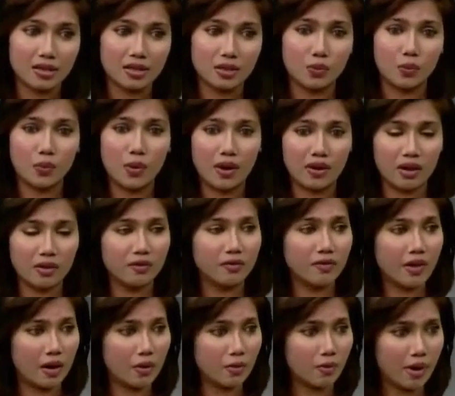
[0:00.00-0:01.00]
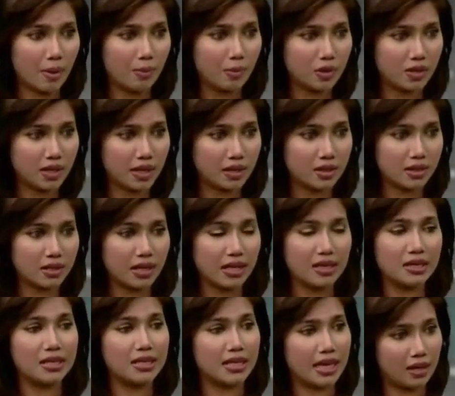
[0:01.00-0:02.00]
and very well-reputed,
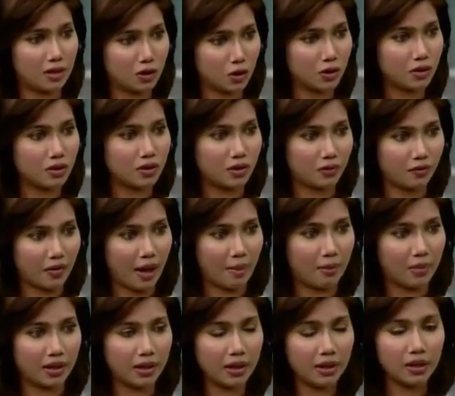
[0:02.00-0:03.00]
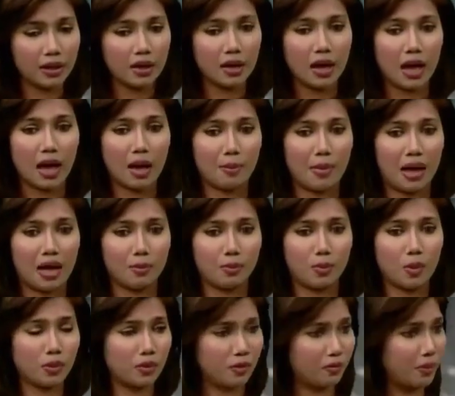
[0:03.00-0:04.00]
intelligent family. Uh,
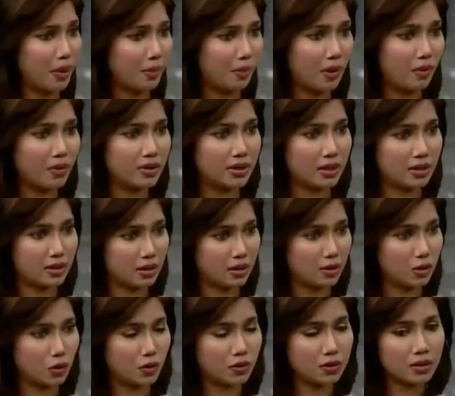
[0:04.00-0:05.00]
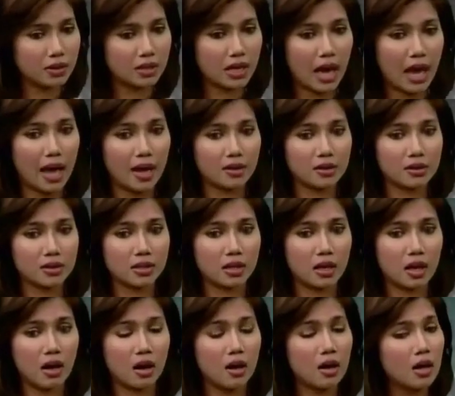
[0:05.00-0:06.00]
my both of my parents are surgeons, and
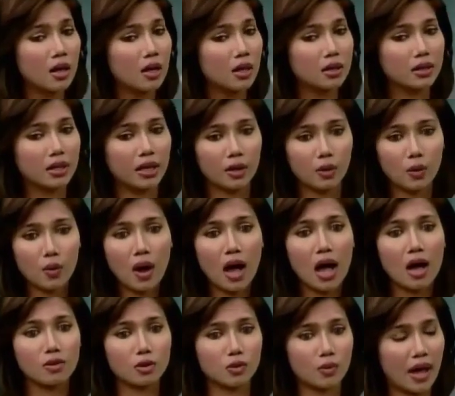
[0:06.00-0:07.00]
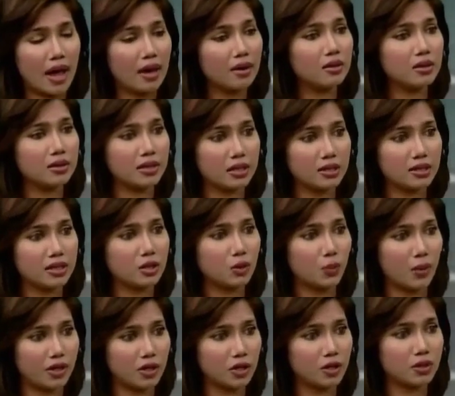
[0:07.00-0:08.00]
uh, they know how to handle such
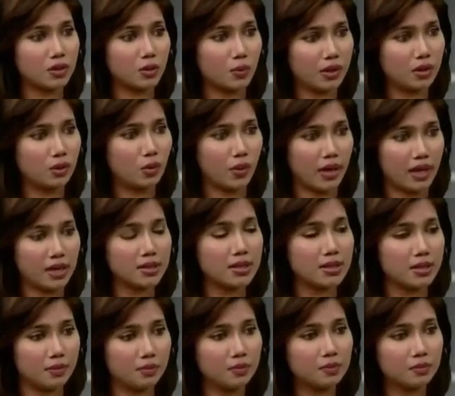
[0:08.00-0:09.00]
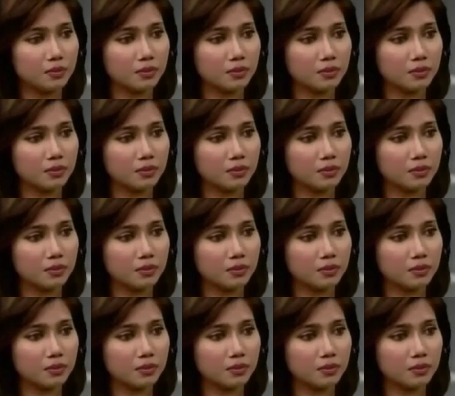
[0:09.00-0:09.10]
situations with grace